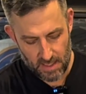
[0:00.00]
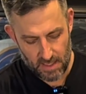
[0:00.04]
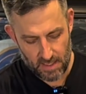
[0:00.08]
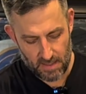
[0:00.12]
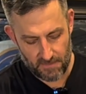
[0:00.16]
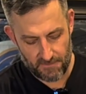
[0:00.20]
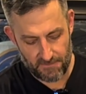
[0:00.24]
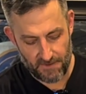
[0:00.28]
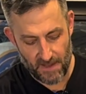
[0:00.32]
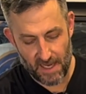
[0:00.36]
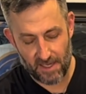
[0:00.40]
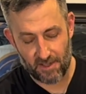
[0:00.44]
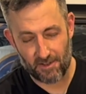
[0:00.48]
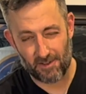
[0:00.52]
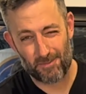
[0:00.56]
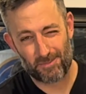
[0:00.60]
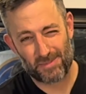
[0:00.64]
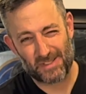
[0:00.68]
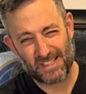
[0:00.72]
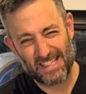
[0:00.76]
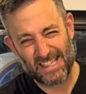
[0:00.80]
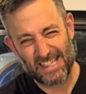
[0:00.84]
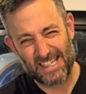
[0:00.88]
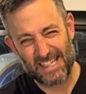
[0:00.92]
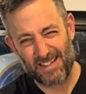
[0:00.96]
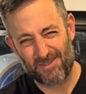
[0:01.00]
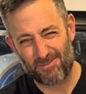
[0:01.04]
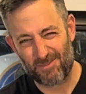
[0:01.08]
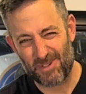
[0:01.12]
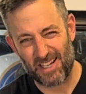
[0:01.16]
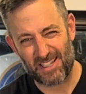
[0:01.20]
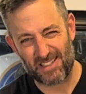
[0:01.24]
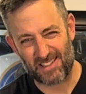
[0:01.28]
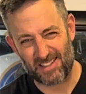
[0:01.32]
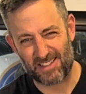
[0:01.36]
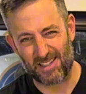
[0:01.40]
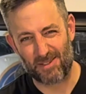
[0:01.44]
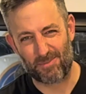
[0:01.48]
Fat grips, it might
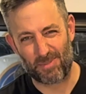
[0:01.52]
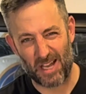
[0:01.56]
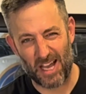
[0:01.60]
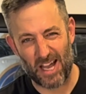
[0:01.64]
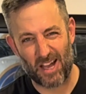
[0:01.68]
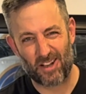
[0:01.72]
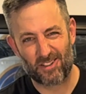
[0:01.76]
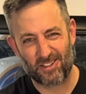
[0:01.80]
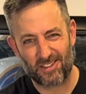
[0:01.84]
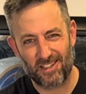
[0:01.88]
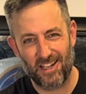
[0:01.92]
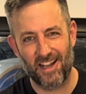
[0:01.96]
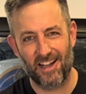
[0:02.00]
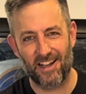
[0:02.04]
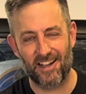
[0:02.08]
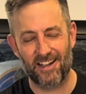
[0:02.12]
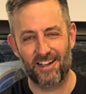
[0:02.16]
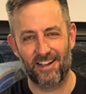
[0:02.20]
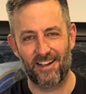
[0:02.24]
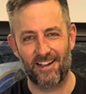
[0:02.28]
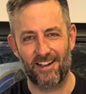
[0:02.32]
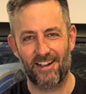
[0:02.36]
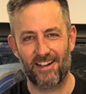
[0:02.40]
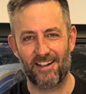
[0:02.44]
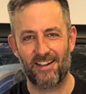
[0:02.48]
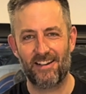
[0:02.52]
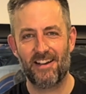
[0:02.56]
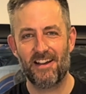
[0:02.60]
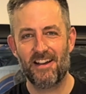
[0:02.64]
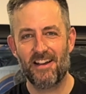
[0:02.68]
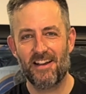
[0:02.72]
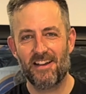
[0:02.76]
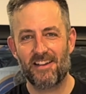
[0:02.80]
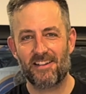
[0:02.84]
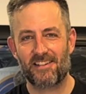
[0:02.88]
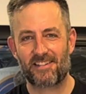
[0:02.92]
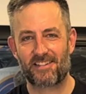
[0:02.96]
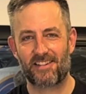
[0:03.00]
slip out.
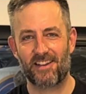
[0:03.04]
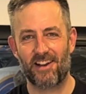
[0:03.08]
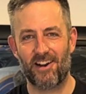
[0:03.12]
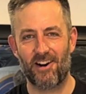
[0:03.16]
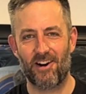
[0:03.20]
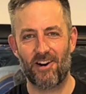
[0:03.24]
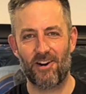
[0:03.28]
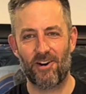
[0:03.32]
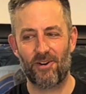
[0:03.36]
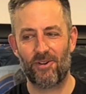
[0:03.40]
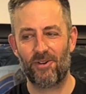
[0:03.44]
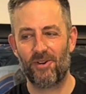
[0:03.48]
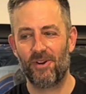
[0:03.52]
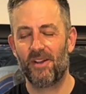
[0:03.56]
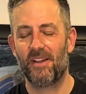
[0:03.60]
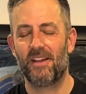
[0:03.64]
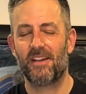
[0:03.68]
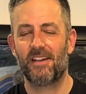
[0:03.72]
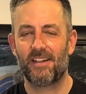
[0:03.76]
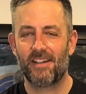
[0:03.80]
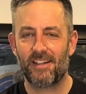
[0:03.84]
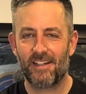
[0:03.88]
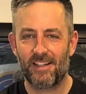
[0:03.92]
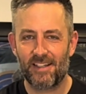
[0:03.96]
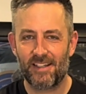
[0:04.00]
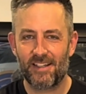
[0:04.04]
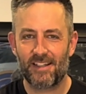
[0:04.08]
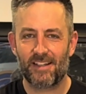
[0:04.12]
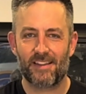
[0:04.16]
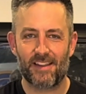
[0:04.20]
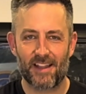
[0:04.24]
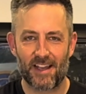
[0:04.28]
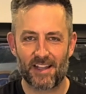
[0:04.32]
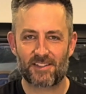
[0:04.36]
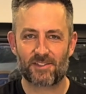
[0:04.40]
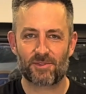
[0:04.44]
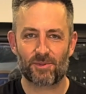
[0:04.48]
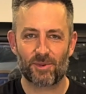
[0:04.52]
So
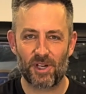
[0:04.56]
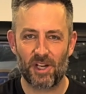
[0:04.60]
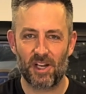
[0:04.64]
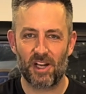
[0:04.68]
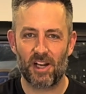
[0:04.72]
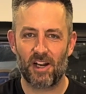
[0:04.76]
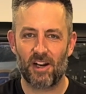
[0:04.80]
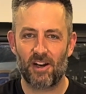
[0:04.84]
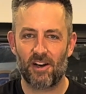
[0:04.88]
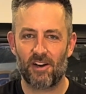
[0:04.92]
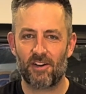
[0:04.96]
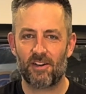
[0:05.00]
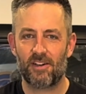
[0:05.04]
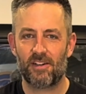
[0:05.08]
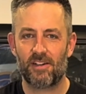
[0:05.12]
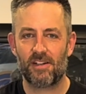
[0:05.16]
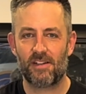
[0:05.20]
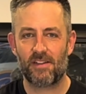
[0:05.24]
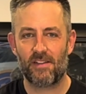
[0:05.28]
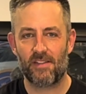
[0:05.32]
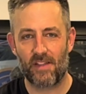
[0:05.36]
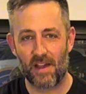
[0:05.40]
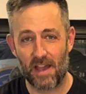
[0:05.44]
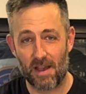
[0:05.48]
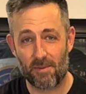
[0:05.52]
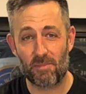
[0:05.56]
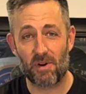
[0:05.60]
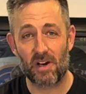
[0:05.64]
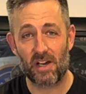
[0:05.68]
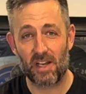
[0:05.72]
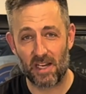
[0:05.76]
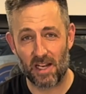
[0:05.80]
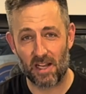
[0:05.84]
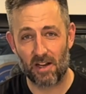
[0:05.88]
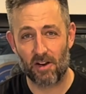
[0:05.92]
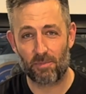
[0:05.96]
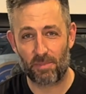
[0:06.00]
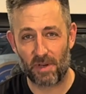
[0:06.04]
that's where that might
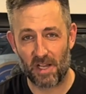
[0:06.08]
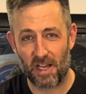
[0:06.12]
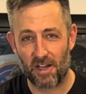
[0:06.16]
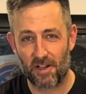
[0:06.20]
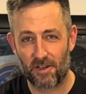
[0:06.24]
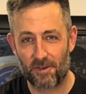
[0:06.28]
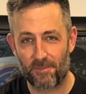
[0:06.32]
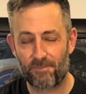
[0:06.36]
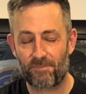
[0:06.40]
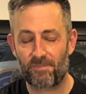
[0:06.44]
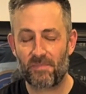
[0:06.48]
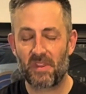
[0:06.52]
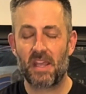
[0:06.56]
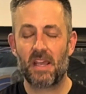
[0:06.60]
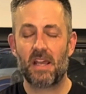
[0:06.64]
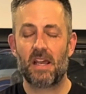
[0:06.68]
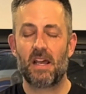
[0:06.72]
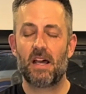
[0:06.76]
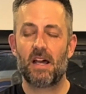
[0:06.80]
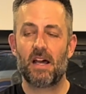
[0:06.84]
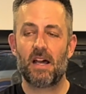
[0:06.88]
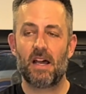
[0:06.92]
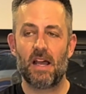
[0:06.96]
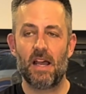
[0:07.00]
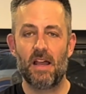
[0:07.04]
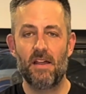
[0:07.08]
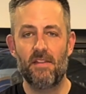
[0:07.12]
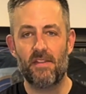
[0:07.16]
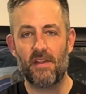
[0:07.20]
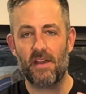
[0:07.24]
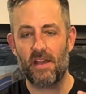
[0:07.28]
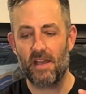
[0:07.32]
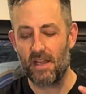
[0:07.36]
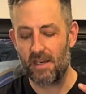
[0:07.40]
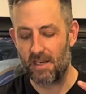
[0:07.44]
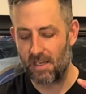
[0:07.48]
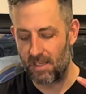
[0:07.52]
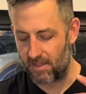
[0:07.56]
help out. And
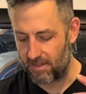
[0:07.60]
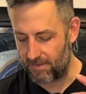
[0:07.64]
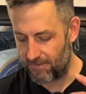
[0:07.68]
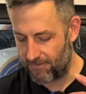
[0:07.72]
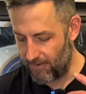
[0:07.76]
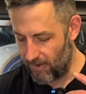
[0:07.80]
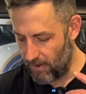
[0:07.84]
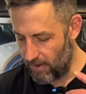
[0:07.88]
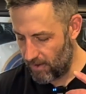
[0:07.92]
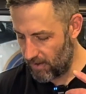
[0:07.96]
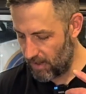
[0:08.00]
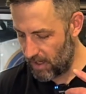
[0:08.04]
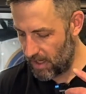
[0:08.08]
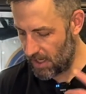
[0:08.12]
then as far